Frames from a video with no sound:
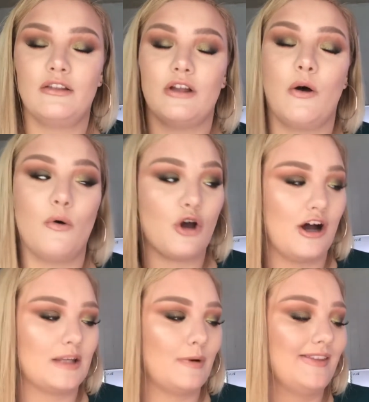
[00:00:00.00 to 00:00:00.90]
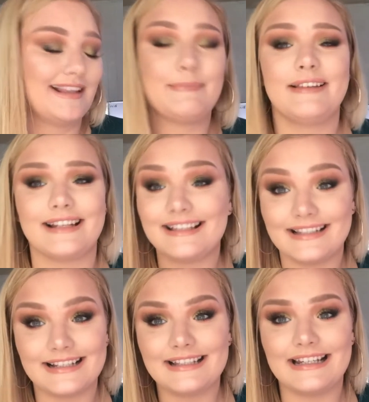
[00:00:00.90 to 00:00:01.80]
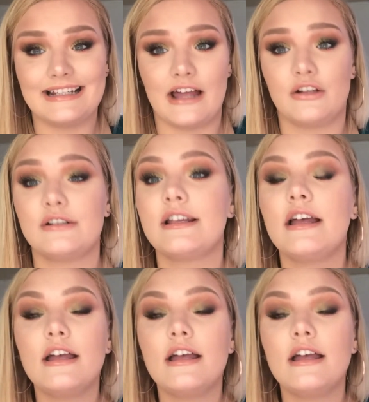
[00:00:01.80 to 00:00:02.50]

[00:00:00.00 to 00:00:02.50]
low cost point, like this palette's like $16.